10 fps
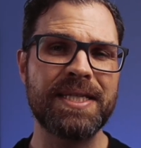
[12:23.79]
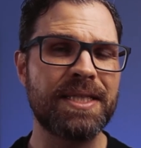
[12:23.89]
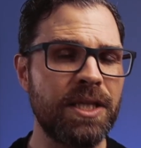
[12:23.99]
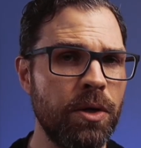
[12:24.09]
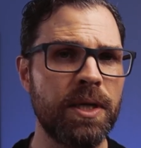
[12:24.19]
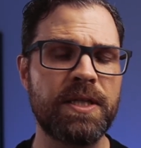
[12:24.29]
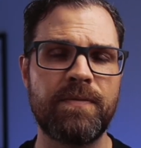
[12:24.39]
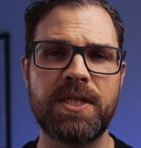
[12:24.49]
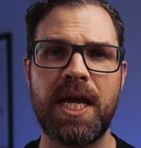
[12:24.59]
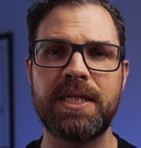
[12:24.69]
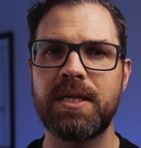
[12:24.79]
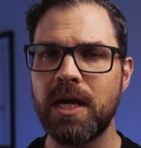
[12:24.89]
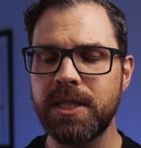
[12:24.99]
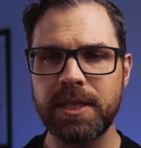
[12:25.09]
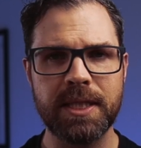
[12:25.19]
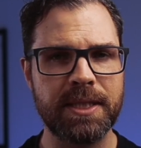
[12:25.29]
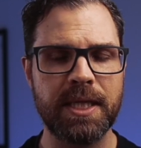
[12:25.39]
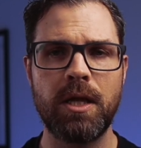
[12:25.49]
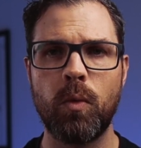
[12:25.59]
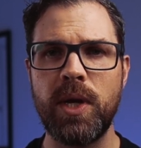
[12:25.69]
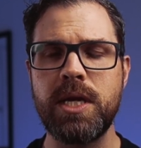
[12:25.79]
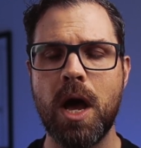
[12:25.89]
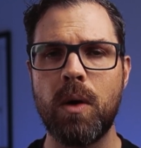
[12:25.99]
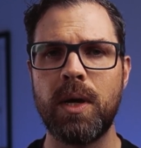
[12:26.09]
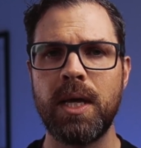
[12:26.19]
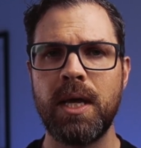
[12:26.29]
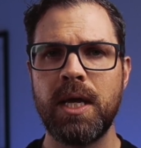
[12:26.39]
a series of shades, not just a single window.